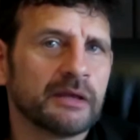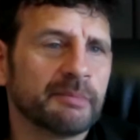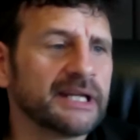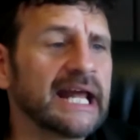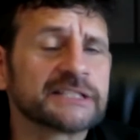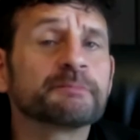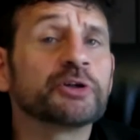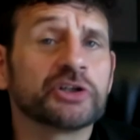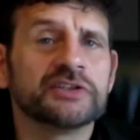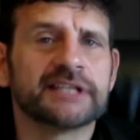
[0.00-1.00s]
but it has a
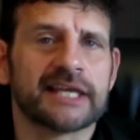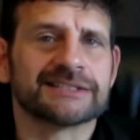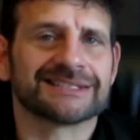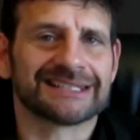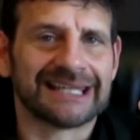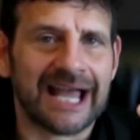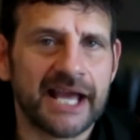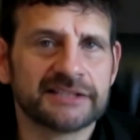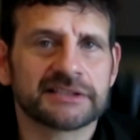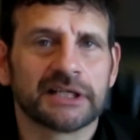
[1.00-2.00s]
pretty good taste. It's a
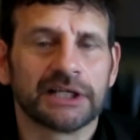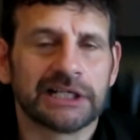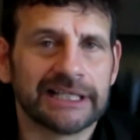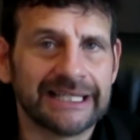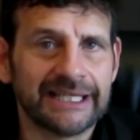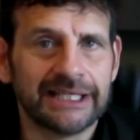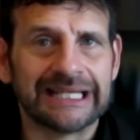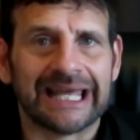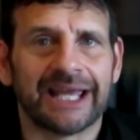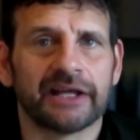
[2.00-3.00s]
nice,
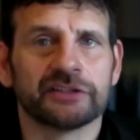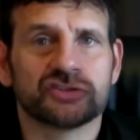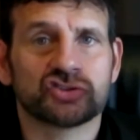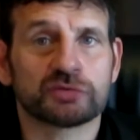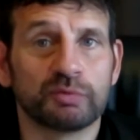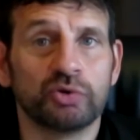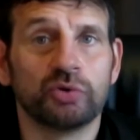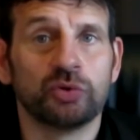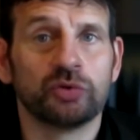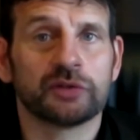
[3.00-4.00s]
clean, and
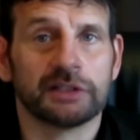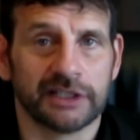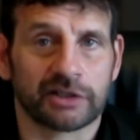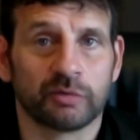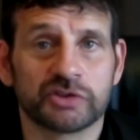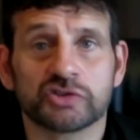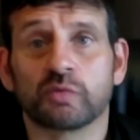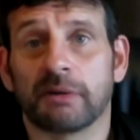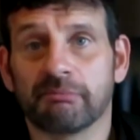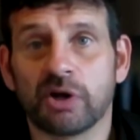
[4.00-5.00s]
smooth liquor, which is
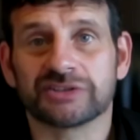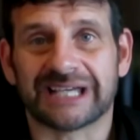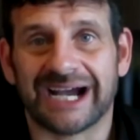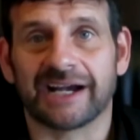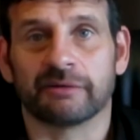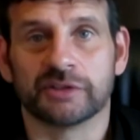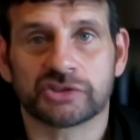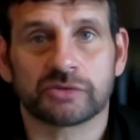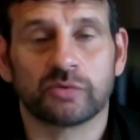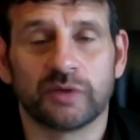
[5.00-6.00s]
what most
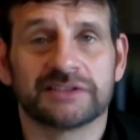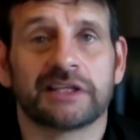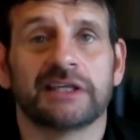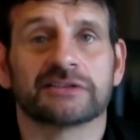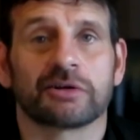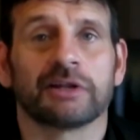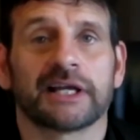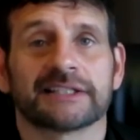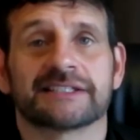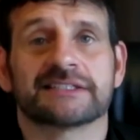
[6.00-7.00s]
Irish whiskeys are
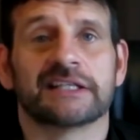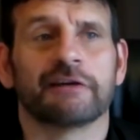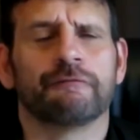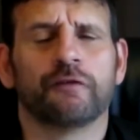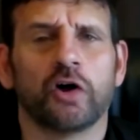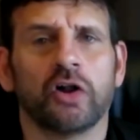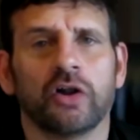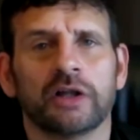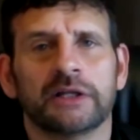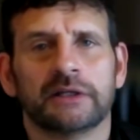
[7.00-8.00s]
like. As I said, they
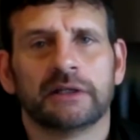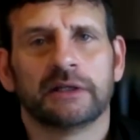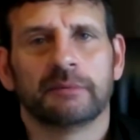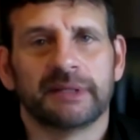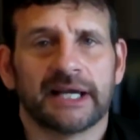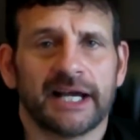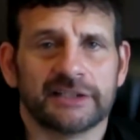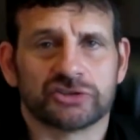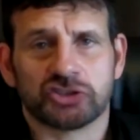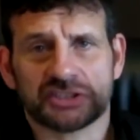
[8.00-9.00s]
fall
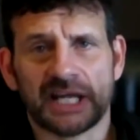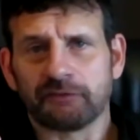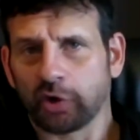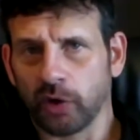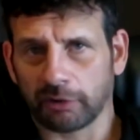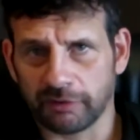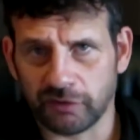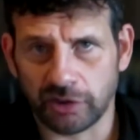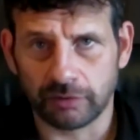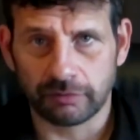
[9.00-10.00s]
behind. So just kind of a quick
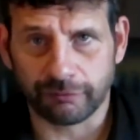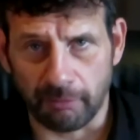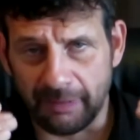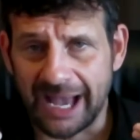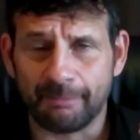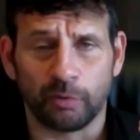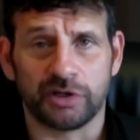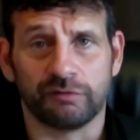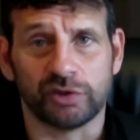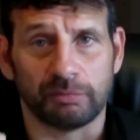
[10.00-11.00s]
review from my
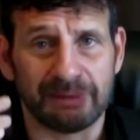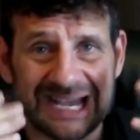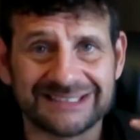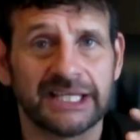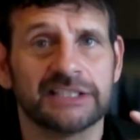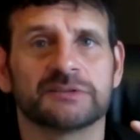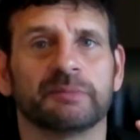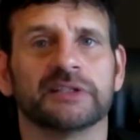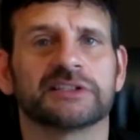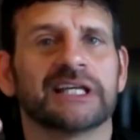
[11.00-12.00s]
point of view, my taste
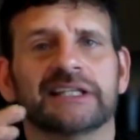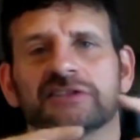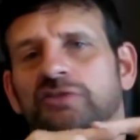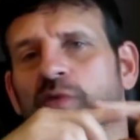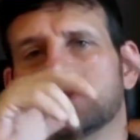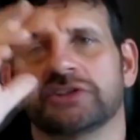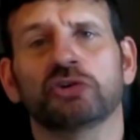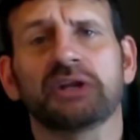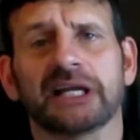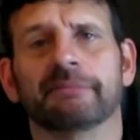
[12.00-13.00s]
buds. Again, this is what's
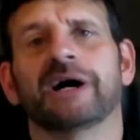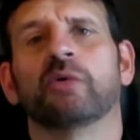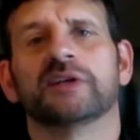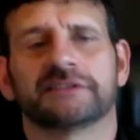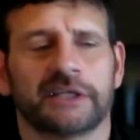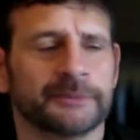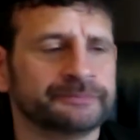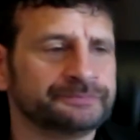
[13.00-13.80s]
unique about whiskey.